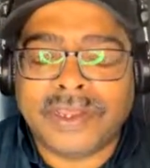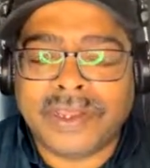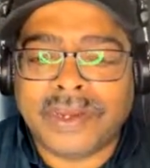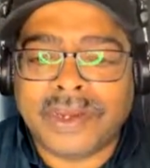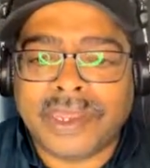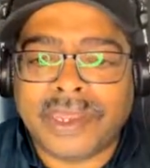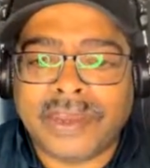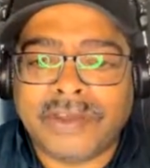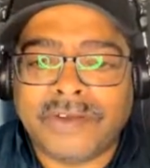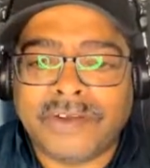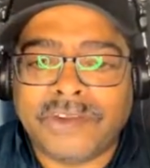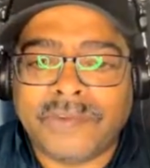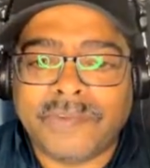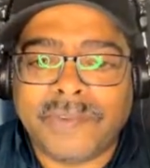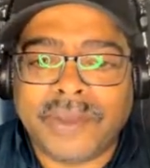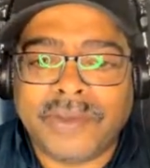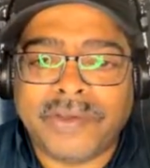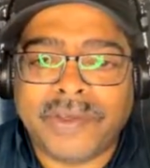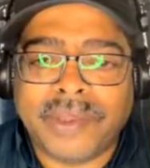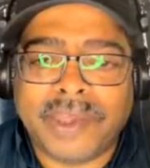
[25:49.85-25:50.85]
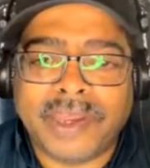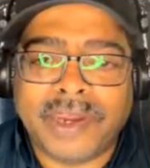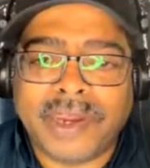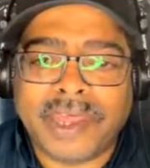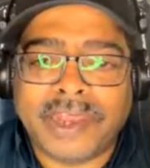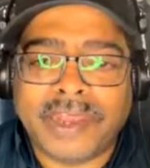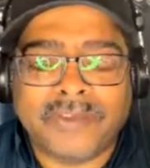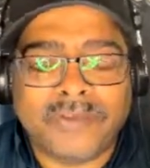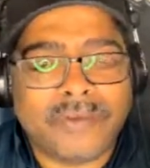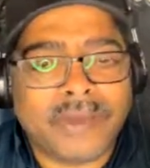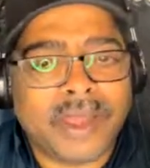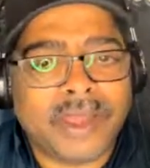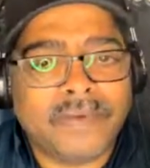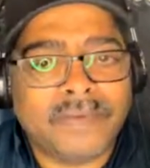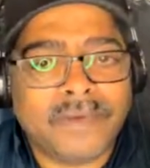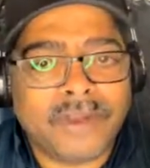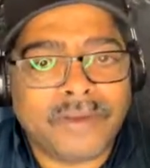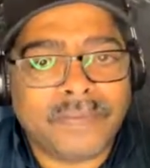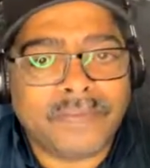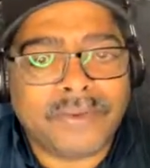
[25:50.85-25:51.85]
I like her spirit, and that's why I
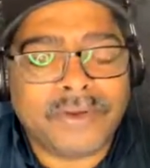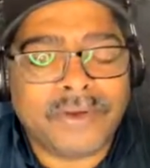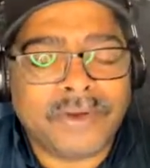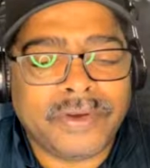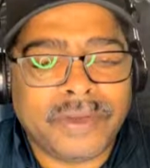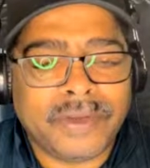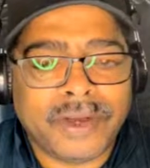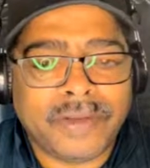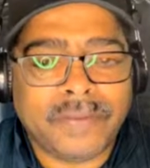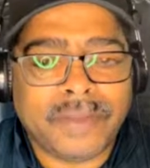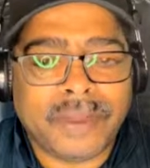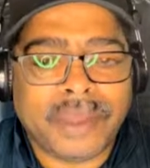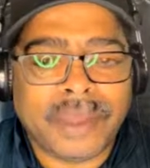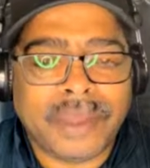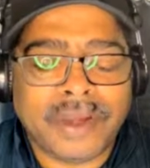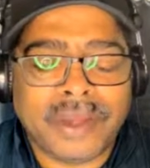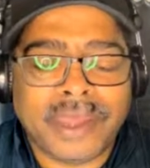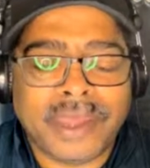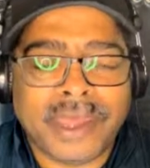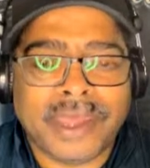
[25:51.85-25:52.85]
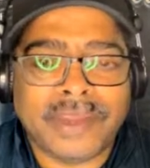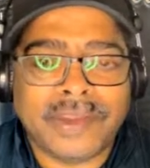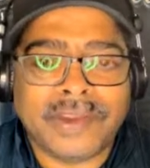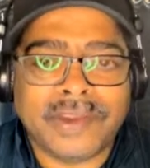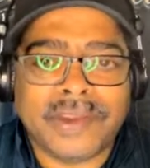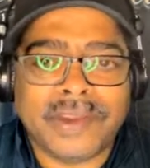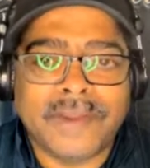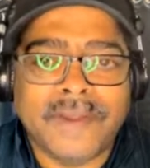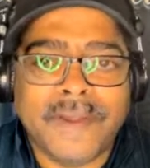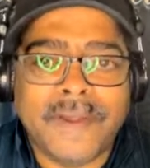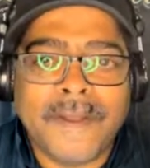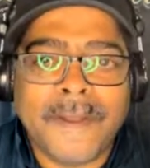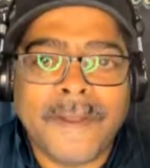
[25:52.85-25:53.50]
want to put her on the podcast.